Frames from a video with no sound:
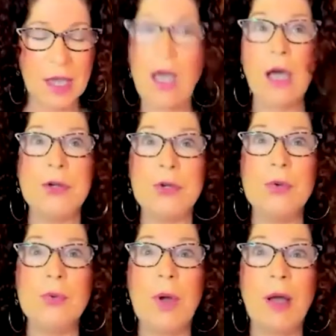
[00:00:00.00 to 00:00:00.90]
a
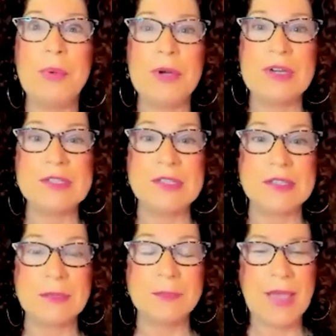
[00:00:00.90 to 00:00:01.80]
new operating
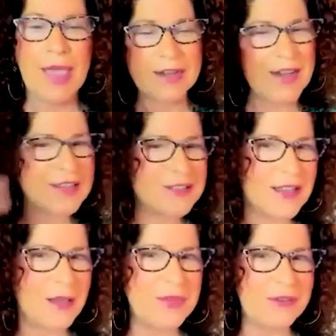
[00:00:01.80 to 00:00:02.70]
system, and it has to
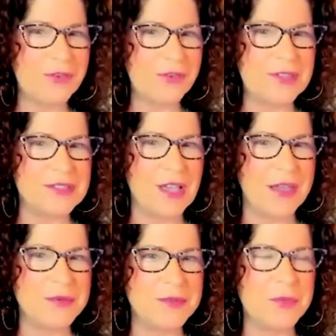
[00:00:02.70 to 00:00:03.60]
come in from
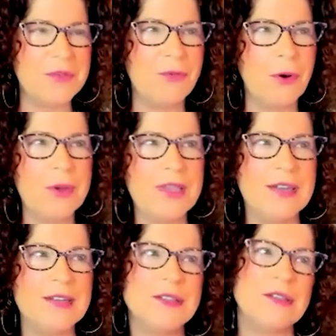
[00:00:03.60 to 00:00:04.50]
inside. So before we
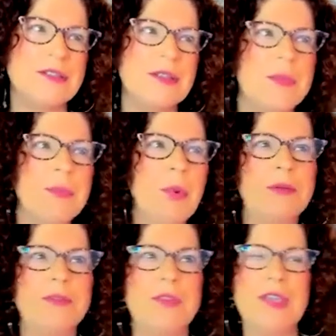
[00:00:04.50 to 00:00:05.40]
get into some more
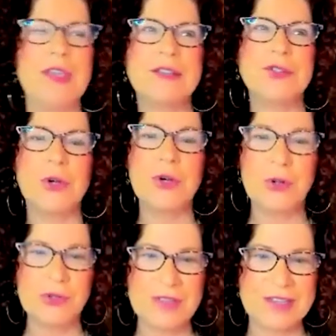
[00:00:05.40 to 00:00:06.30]
of the
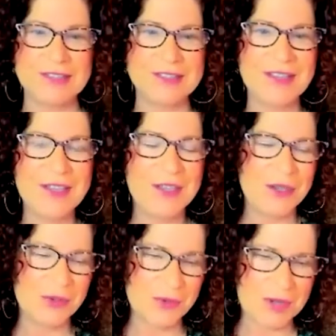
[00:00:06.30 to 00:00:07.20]
external things
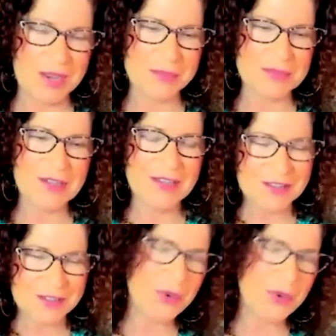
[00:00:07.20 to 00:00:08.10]
you named,
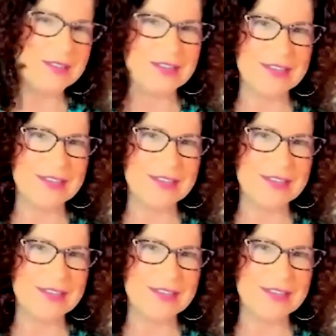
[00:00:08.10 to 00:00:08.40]
you had to